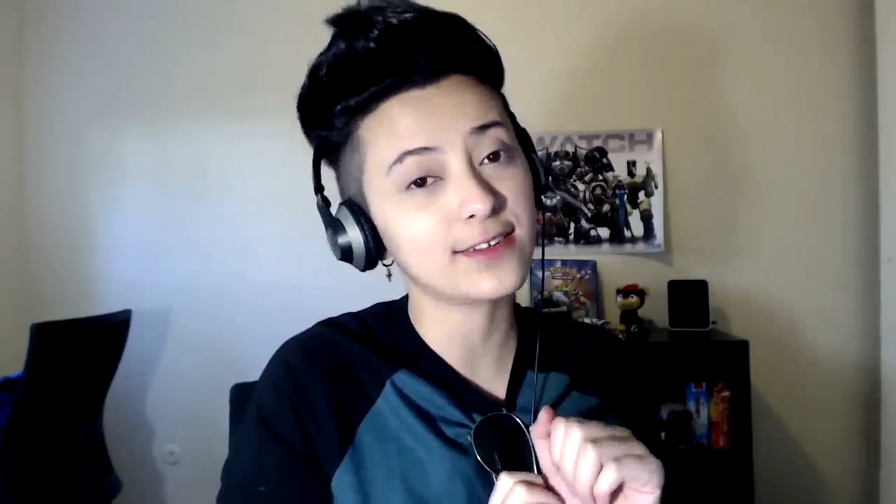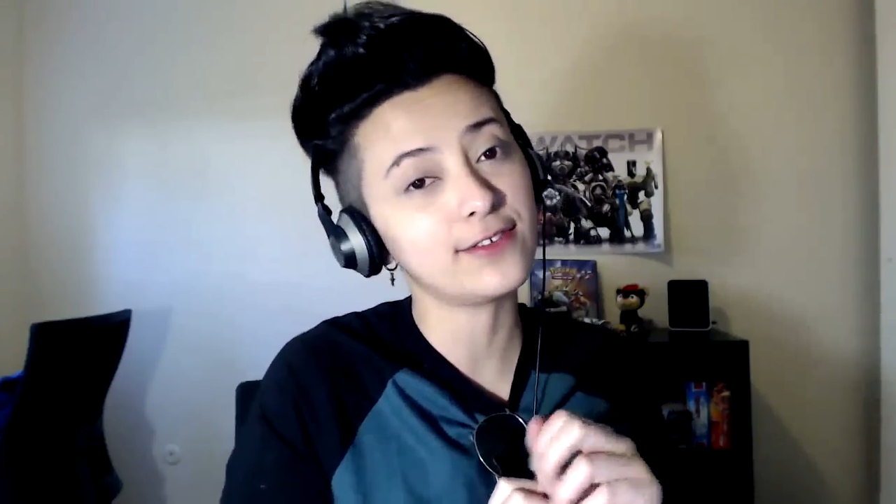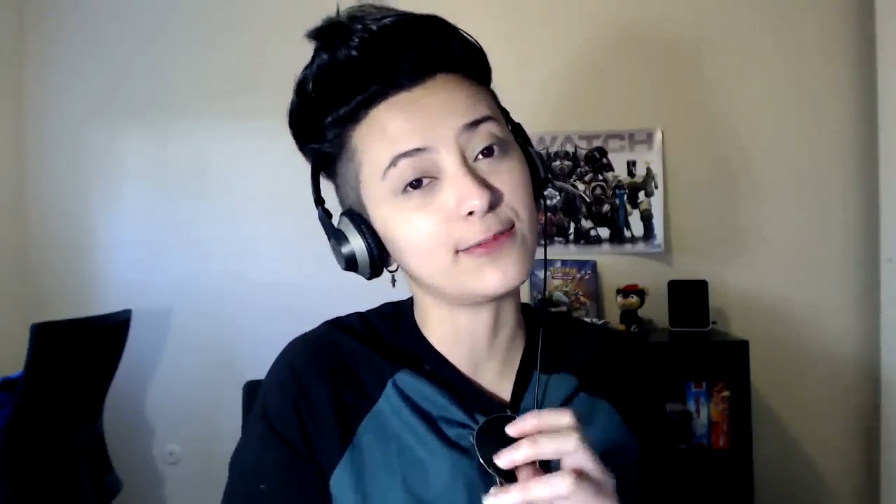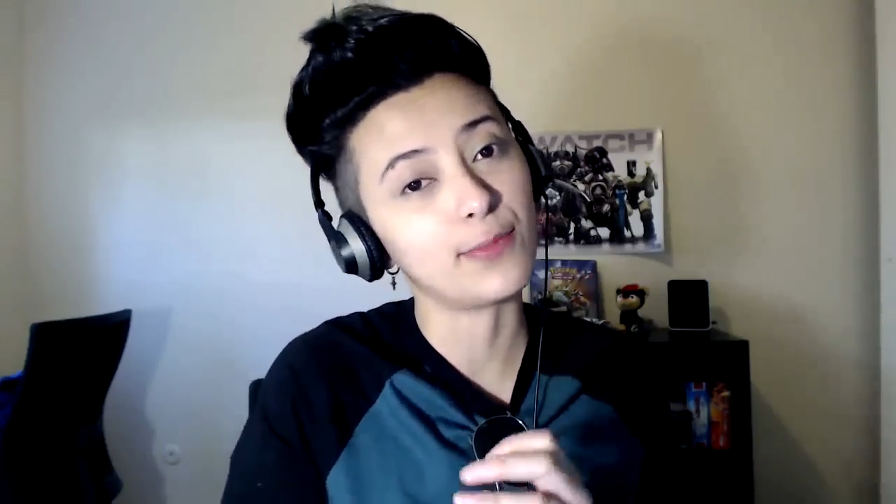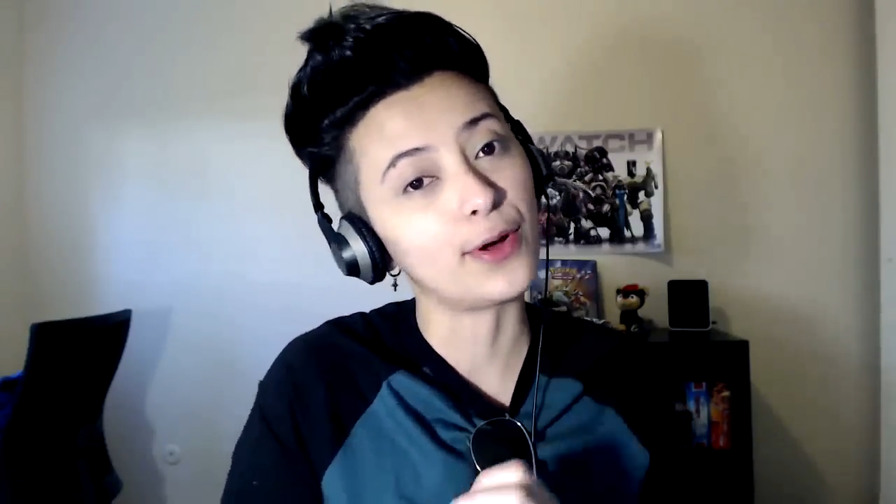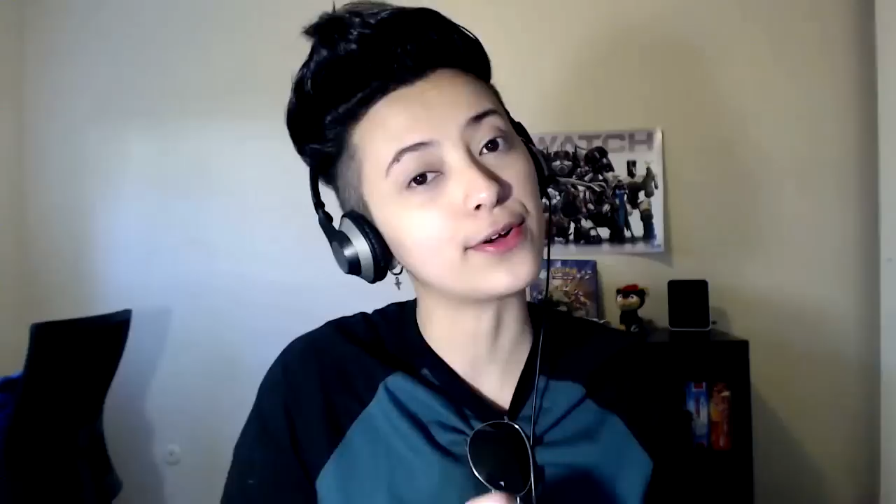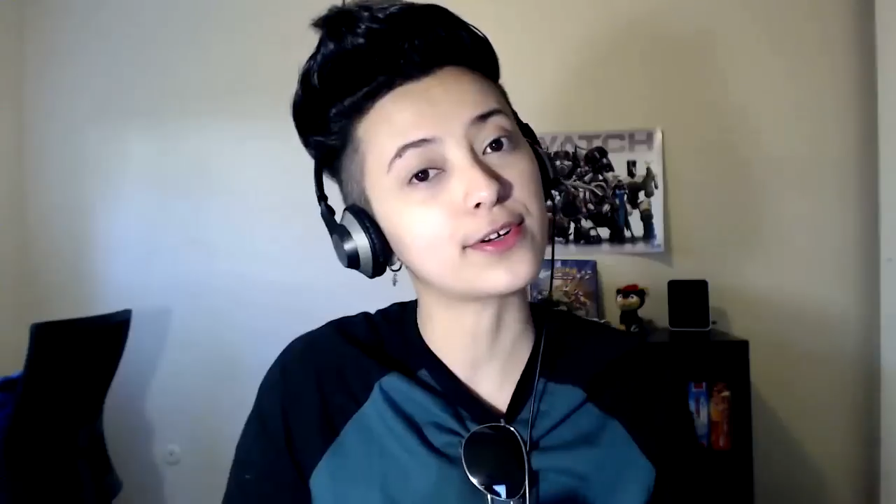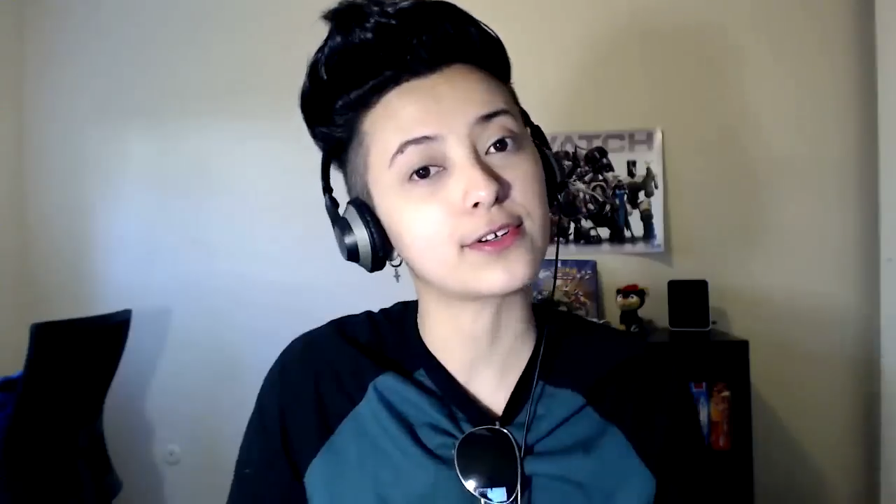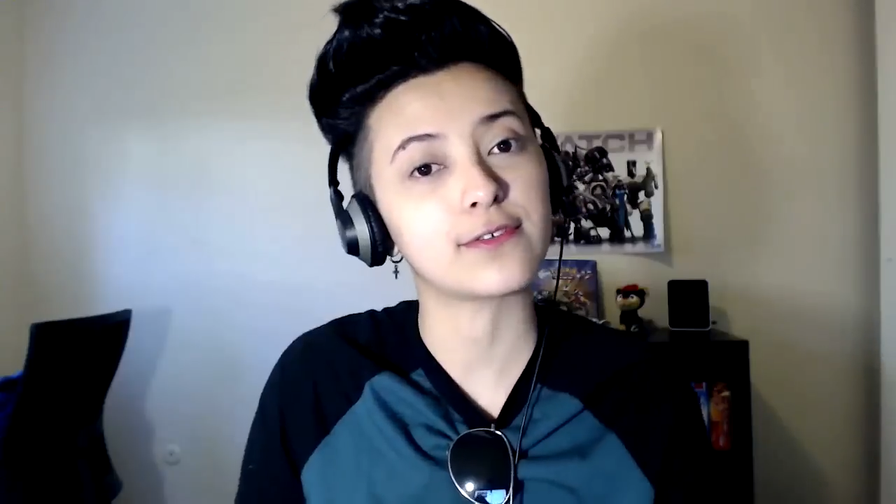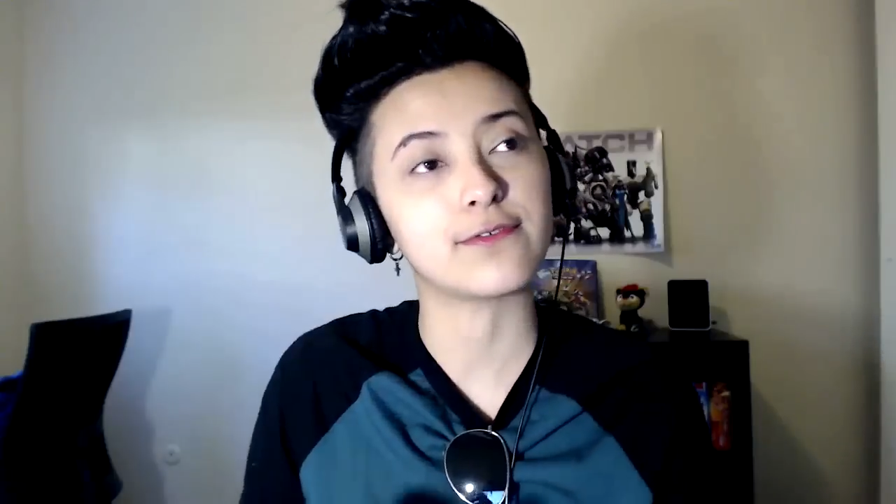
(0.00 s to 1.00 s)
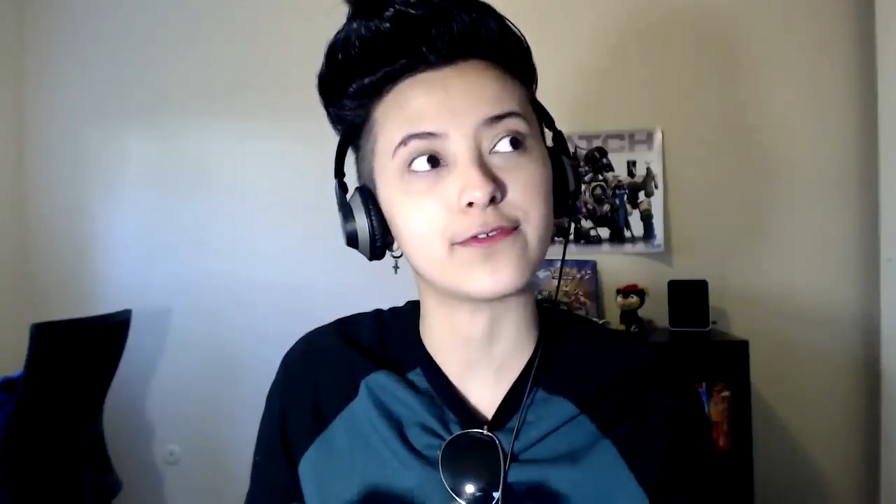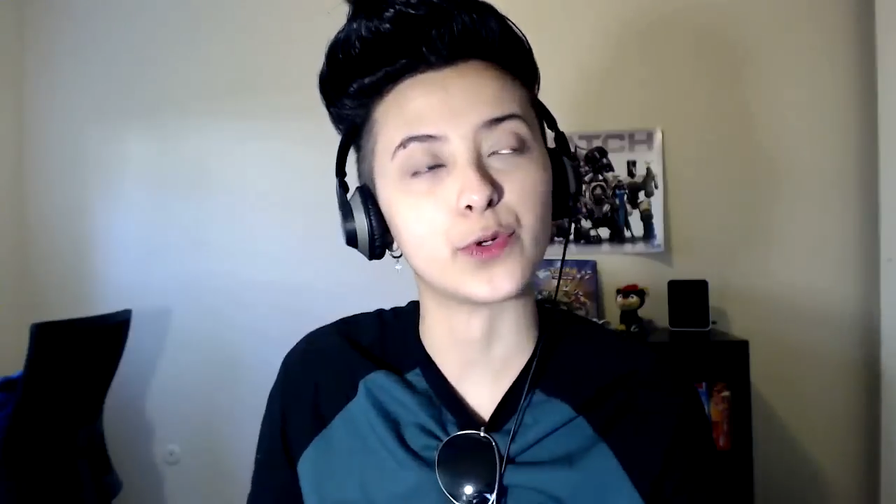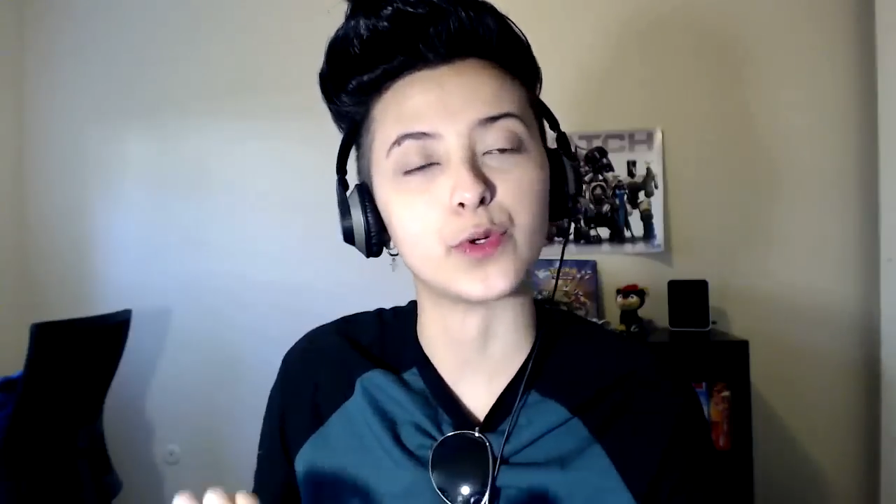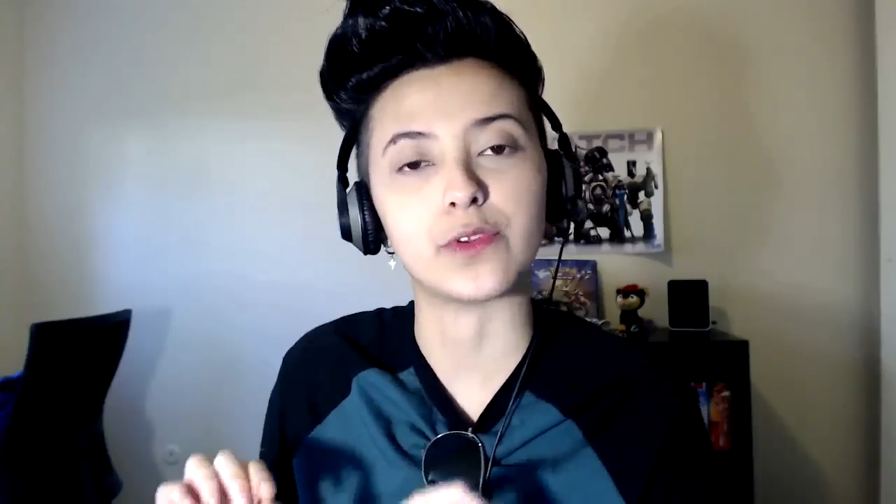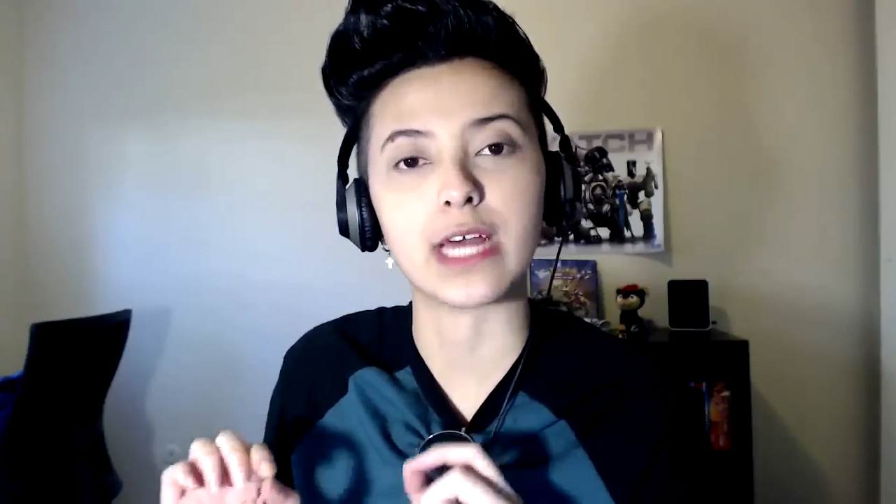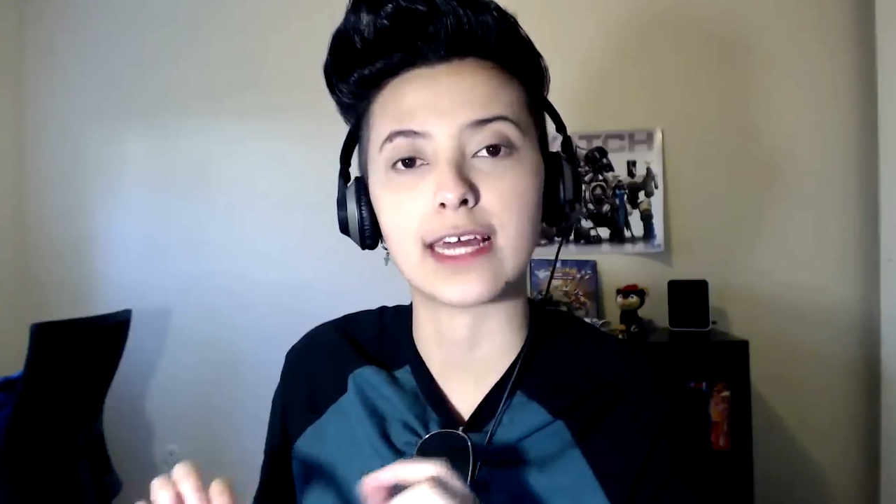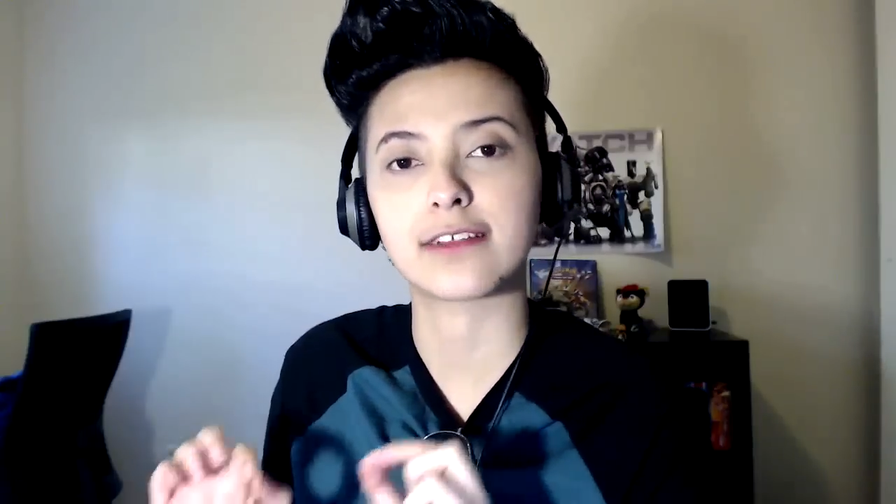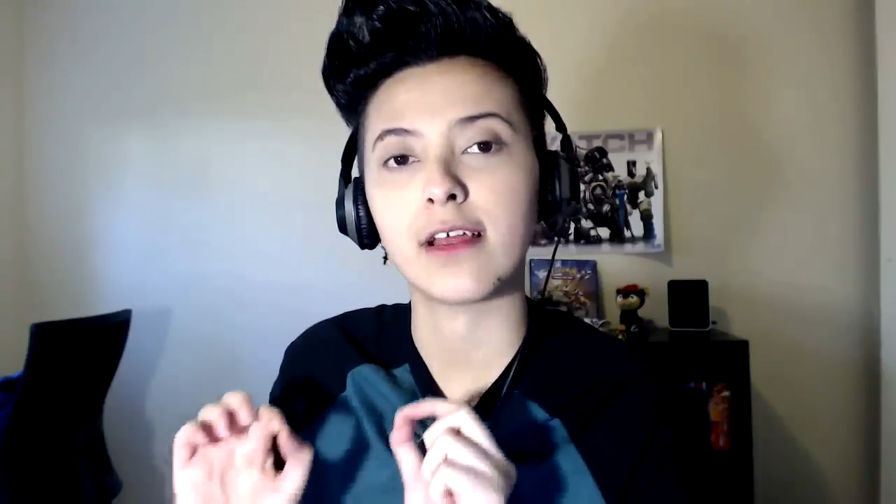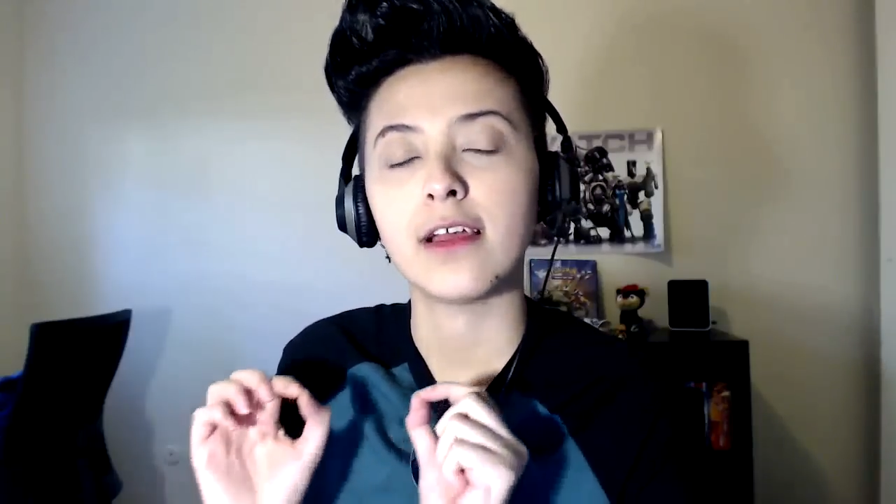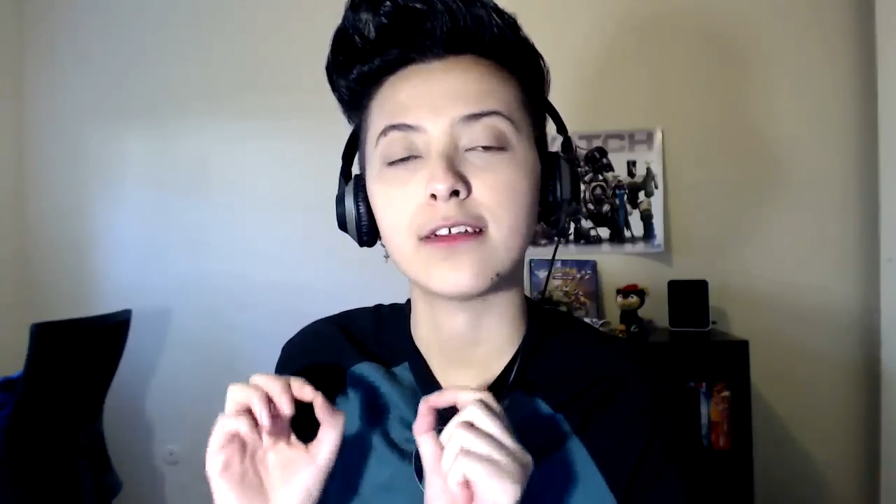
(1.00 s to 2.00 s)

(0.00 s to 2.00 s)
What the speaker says: on the block for that